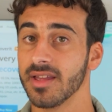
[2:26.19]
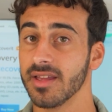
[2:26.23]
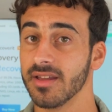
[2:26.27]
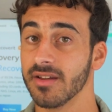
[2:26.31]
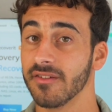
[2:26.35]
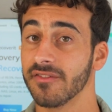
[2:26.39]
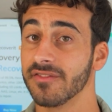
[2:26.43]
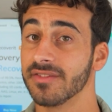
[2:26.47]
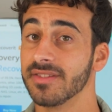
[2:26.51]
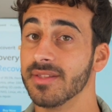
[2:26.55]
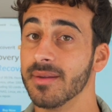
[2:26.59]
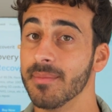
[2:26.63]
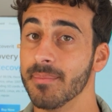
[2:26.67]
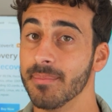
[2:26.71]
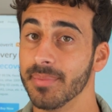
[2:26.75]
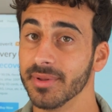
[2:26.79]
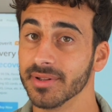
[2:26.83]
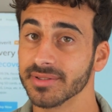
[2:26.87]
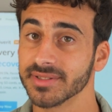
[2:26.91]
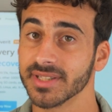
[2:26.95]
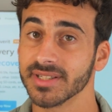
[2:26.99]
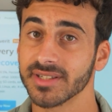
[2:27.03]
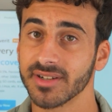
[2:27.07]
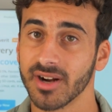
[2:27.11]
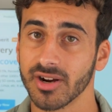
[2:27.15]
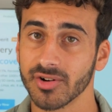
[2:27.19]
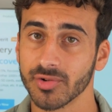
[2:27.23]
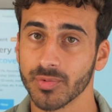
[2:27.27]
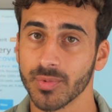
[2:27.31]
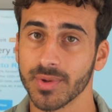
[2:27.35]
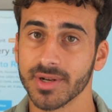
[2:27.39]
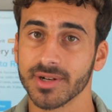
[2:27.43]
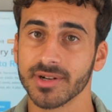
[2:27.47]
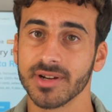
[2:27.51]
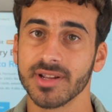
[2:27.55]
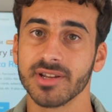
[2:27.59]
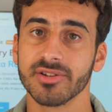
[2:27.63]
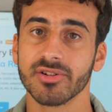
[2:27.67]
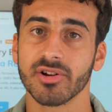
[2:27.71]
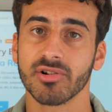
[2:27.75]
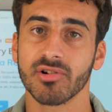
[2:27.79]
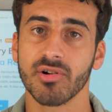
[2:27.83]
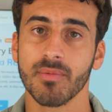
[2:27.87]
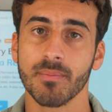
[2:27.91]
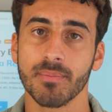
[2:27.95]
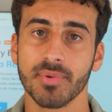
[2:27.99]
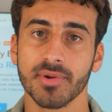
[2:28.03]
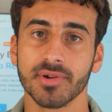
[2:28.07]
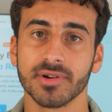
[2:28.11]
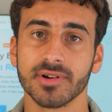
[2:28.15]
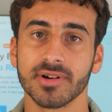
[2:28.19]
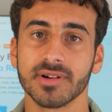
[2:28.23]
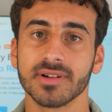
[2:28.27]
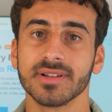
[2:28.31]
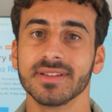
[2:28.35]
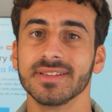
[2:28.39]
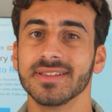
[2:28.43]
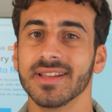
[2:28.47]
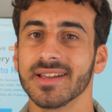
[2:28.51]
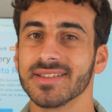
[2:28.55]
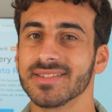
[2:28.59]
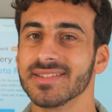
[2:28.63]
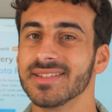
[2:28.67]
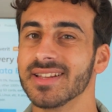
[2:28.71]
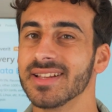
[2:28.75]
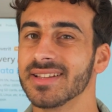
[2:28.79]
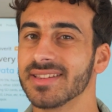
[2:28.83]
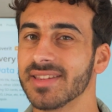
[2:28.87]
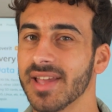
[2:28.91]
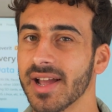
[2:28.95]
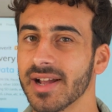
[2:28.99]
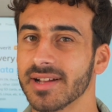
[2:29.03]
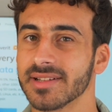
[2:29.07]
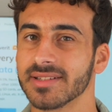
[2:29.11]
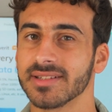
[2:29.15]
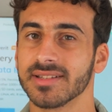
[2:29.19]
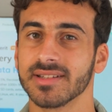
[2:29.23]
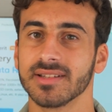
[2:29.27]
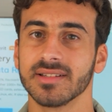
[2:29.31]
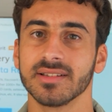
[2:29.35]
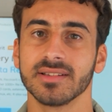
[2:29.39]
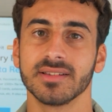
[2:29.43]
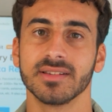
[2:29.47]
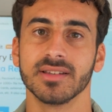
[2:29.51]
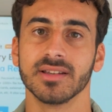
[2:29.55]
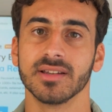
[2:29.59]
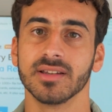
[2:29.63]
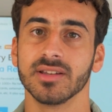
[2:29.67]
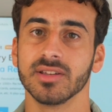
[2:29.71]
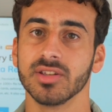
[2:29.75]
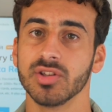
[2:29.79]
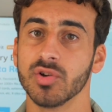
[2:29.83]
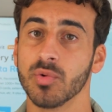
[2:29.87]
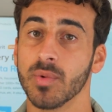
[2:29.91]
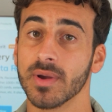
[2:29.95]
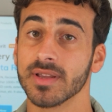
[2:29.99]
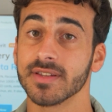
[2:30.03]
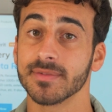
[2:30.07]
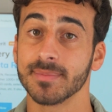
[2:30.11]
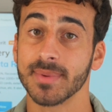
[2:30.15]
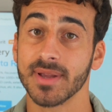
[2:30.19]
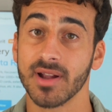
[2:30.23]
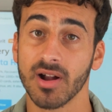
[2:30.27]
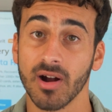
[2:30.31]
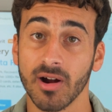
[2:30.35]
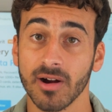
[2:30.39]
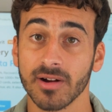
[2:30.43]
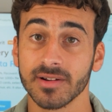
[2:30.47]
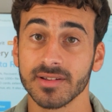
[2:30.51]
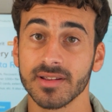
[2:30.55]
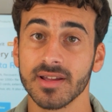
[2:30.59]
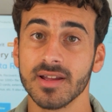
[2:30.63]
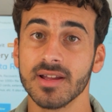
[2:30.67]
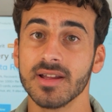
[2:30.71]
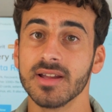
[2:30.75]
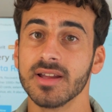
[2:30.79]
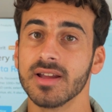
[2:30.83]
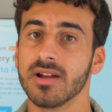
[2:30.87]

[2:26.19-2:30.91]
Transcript: If the built-in card reader in your computer doesn't detect the U S B card,